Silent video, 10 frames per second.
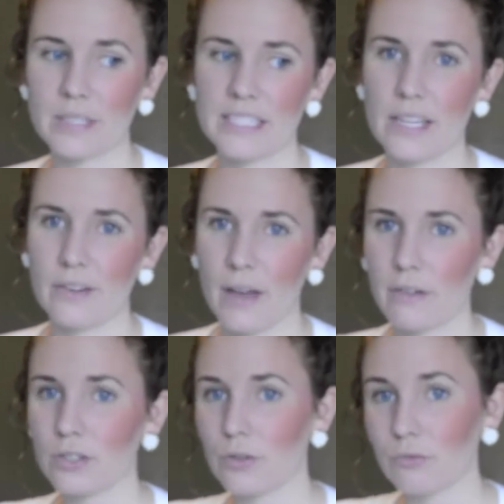instead of
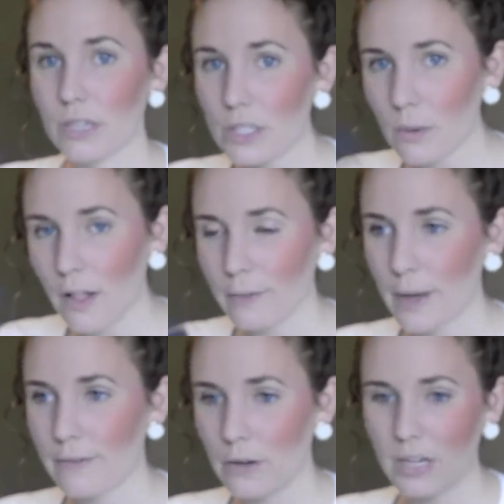having to redo all of
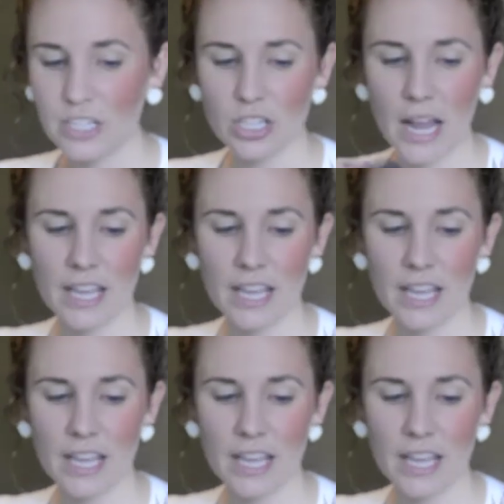my foundation,